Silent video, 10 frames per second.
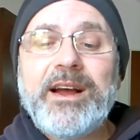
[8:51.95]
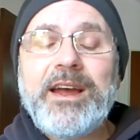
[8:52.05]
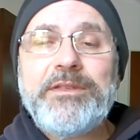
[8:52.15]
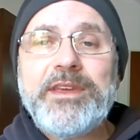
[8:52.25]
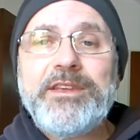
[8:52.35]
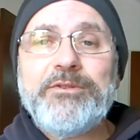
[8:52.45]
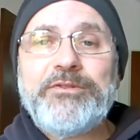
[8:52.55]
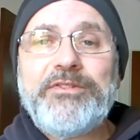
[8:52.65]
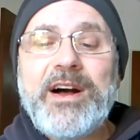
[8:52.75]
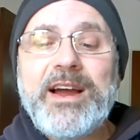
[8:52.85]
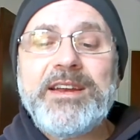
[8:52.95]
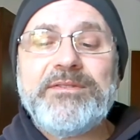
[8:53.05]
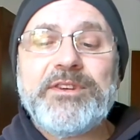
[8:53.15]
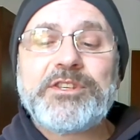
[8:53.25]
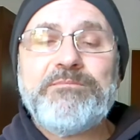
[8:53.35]
I think you'll
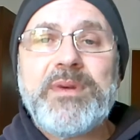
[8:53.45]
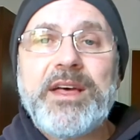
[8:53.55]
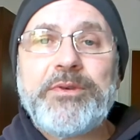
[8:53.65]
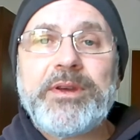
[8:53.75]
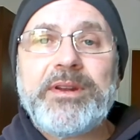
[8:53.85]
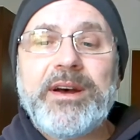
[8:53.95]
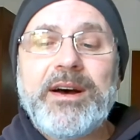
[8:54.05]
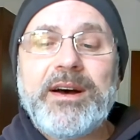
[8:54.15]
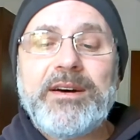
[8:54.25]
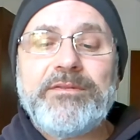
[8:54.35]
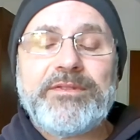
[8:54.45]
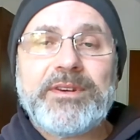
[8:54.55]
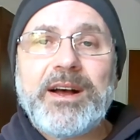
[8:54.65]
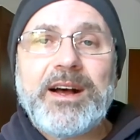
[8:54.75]
find this method of